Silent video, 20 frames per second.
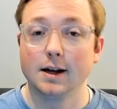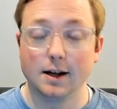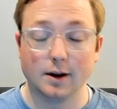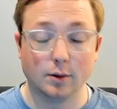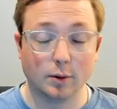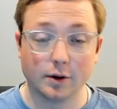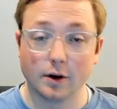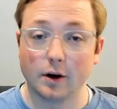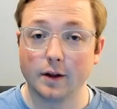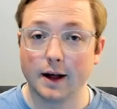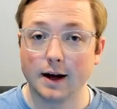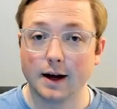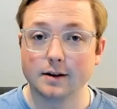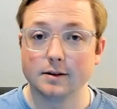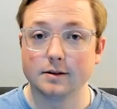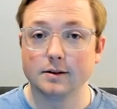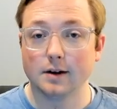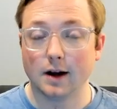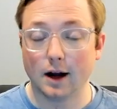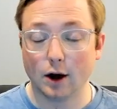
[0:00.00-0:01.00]
With all that,
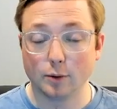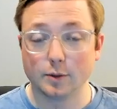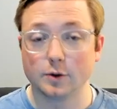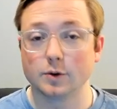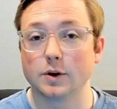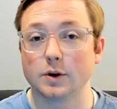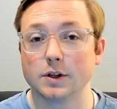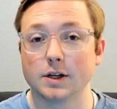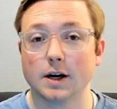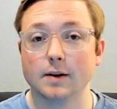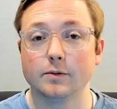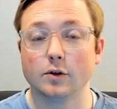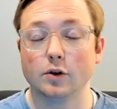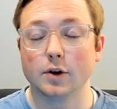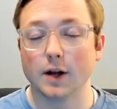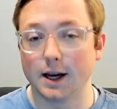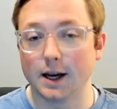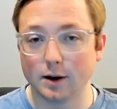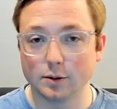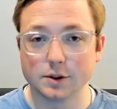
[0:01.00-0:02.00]
I hope this was helpful,
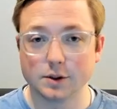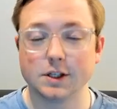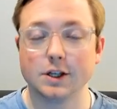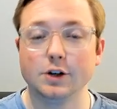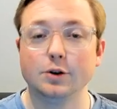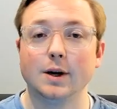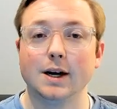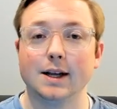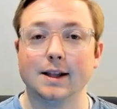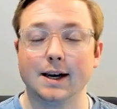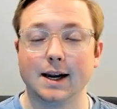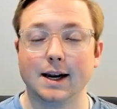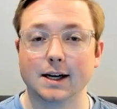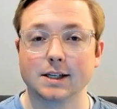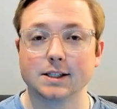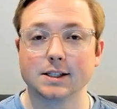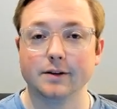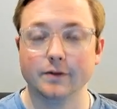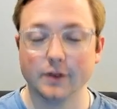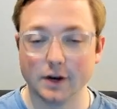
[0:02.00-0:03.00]
and I will see you in the
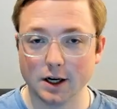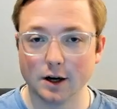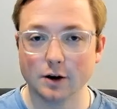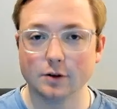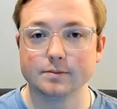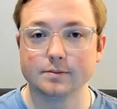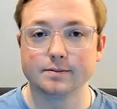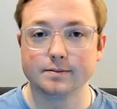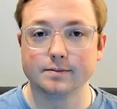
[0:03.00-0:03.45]
next video.